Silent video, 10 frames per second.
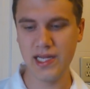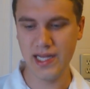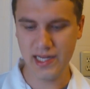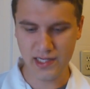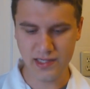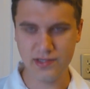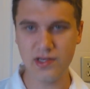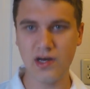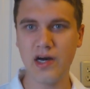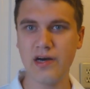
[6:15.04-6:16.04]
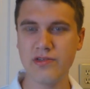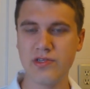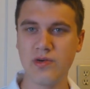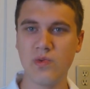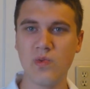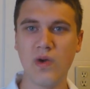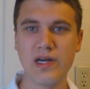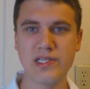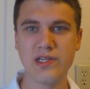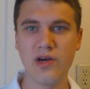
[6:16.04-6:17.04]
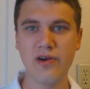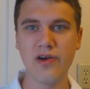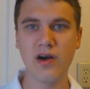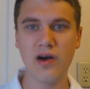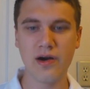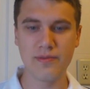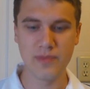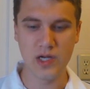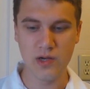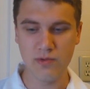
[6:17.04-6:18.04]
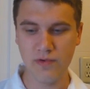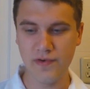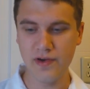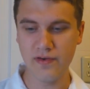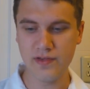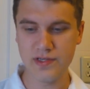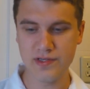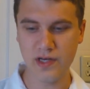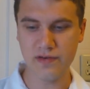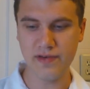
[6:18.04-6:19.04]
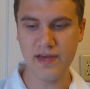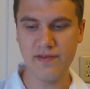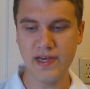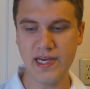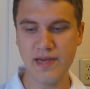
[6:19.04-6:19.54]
And then this, I also watched another review of this fanfic.